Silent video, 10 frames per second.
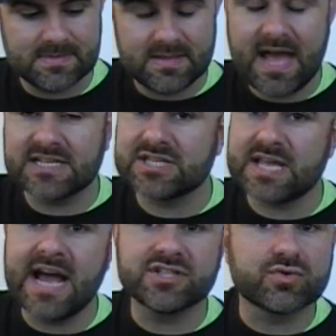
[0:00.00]

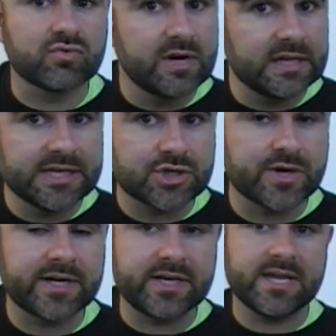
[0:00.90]
That's really
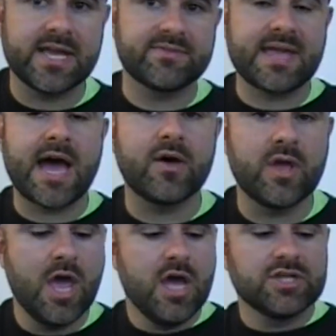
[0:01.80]
tricky to get
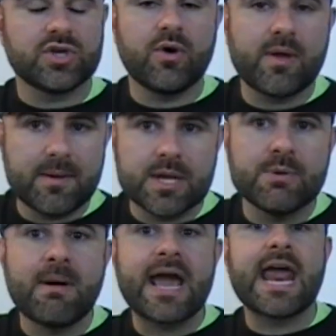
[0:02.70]
down. So
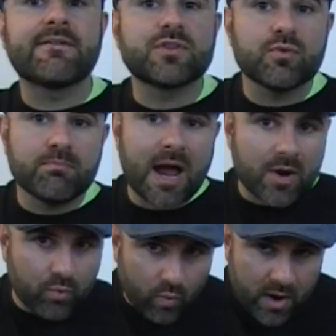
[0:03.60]
you might
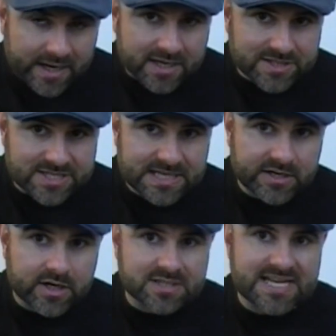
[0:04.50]
want to
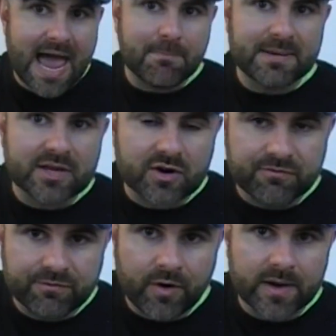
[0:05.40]
consider tapping your
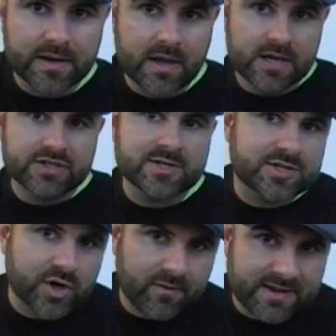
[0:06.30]
foot to
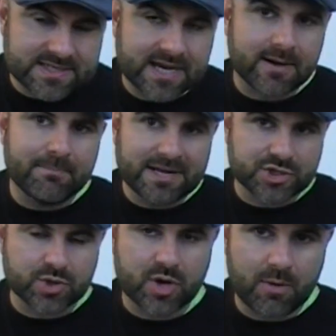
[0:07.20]
serve as like a
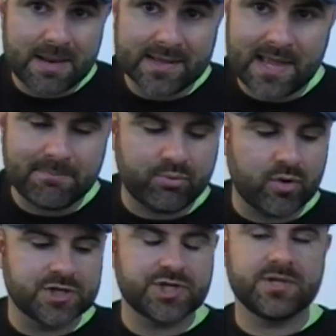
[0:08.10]
metronome in that
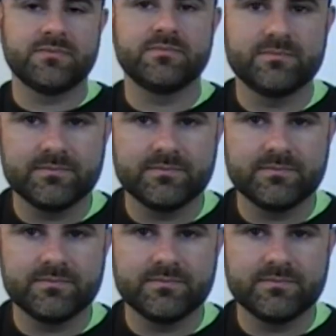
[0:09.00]
portion.